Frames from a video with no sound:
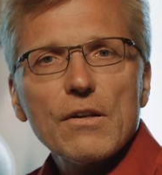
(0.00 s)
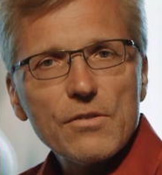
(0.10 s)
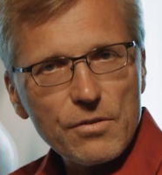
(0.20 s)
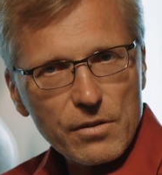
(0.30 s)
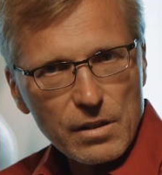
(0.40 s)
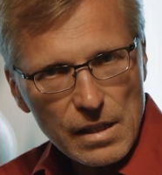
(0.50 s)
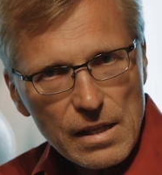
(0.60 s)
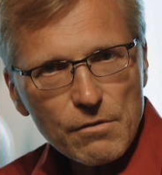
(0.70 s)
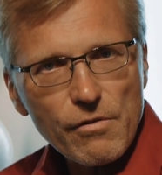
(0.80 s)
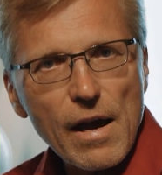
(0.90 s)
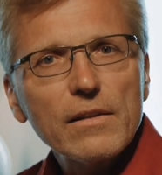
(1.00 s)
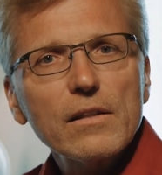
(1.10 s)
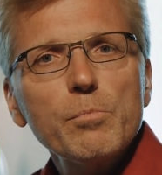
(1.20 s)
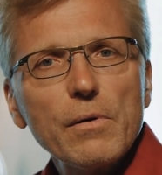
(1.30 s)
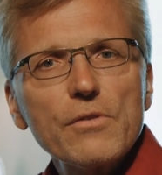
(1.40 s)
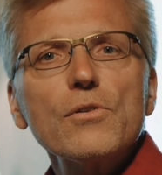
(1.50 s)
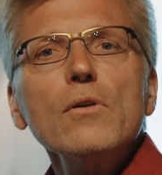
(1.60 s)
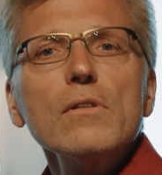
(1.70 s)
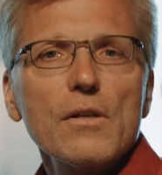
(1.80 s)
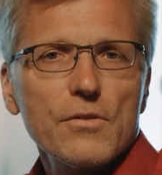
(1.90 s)
What is of
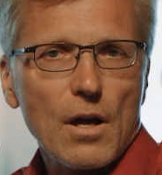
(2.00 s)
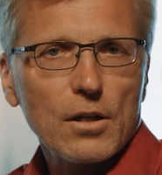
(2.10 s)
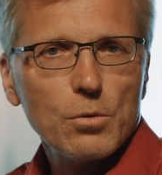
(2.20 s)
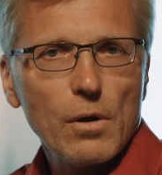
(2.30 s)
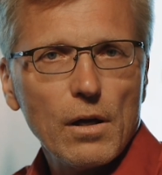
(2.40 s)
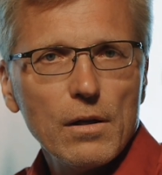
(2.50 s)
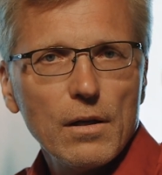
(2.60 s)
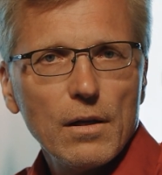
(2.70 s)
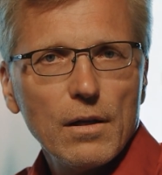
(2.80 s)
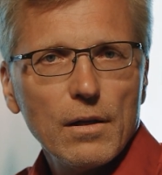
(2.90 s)
importance right now?